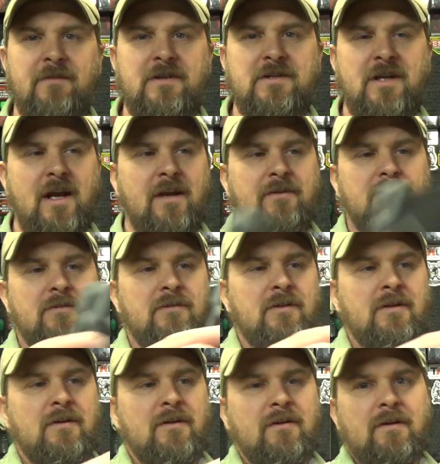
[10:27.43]
inch handle.
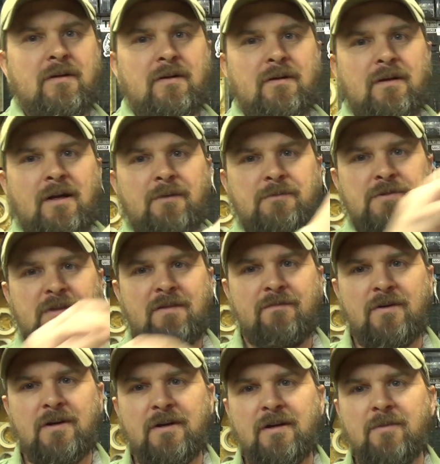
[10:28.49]
I would say
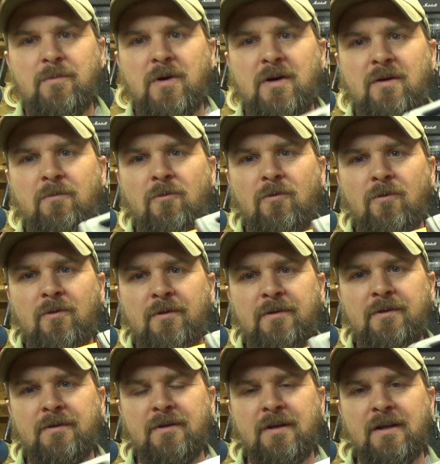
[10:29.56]
very comparable
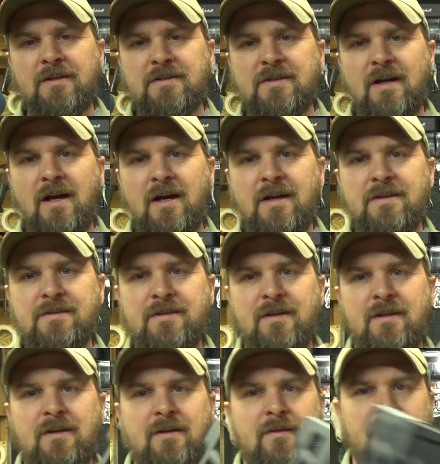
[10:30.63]
in size.
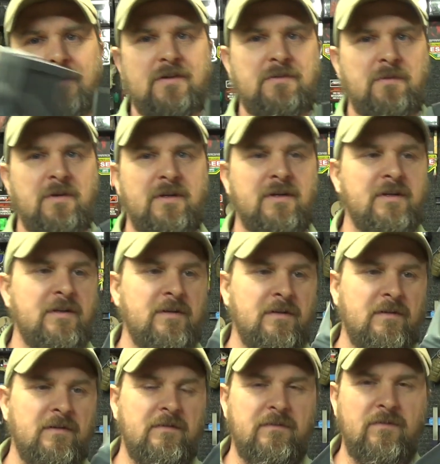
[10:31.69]
This one
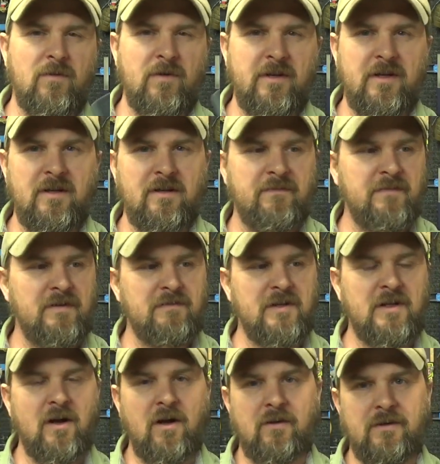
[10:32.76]
$40 to
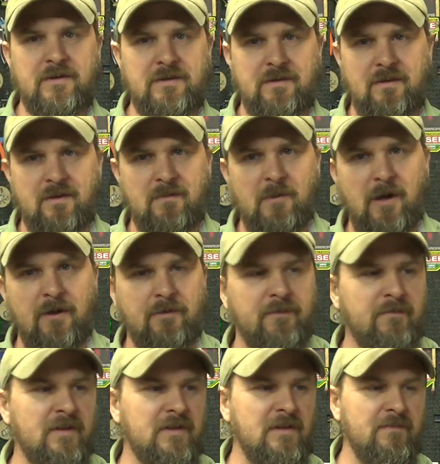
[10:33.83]
$50 thereabouts,
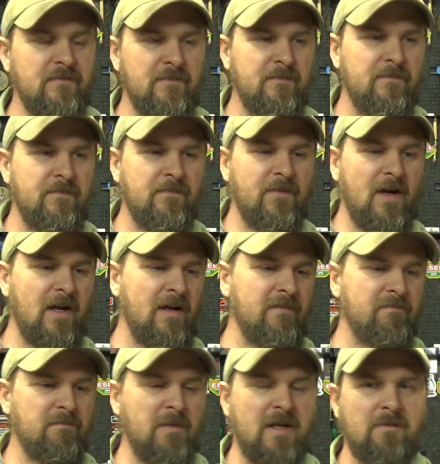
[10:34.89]

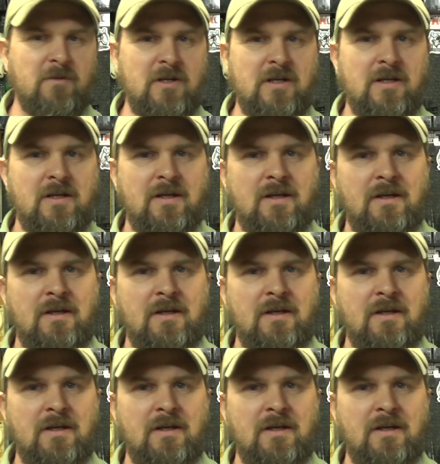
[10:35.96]
55 maybe.